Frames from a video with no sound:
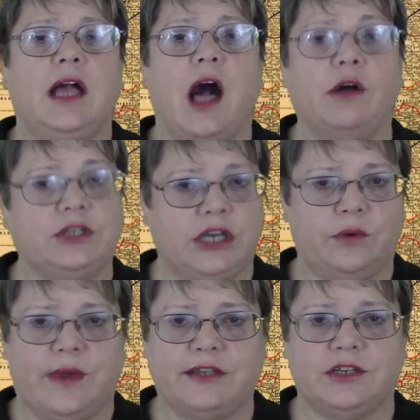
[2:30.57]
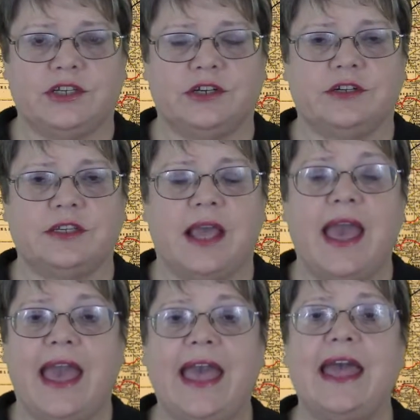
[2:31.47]
hotel registers,
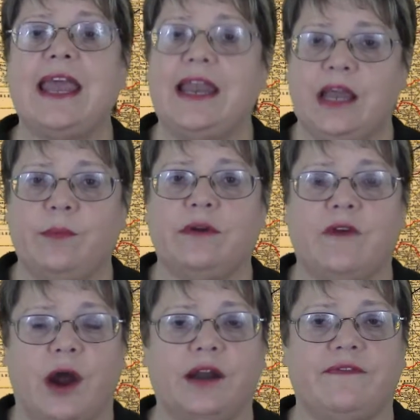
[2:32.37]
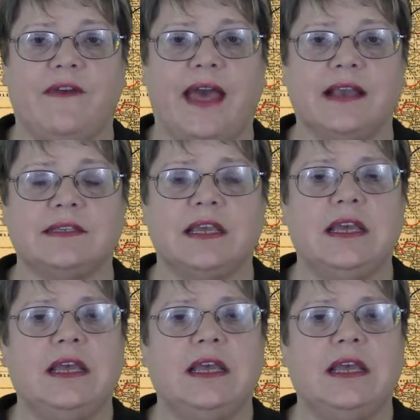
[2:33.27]
and a number of artifacts,